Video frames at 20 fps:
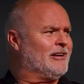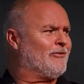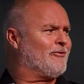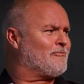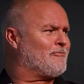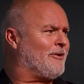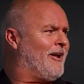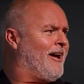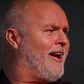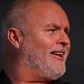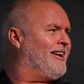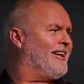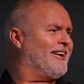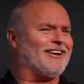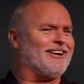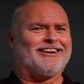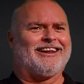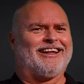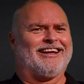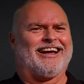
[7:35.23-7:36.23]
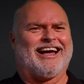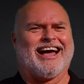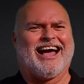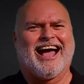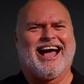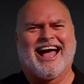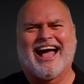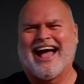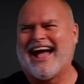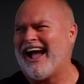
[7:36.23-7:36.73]
even playing in
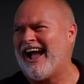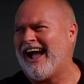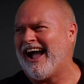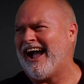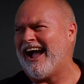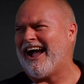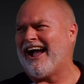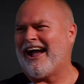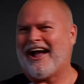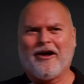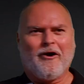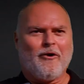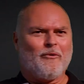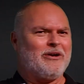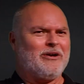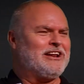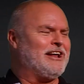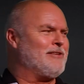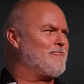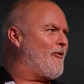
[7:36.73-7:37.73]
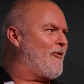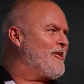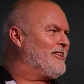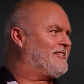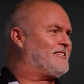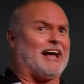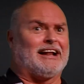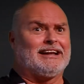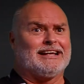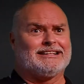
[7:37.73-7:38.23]
it? We need more
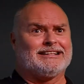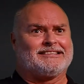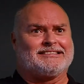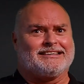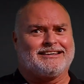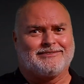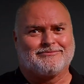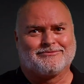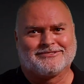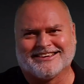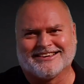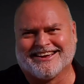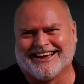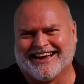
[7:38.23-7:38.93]
Italian teams.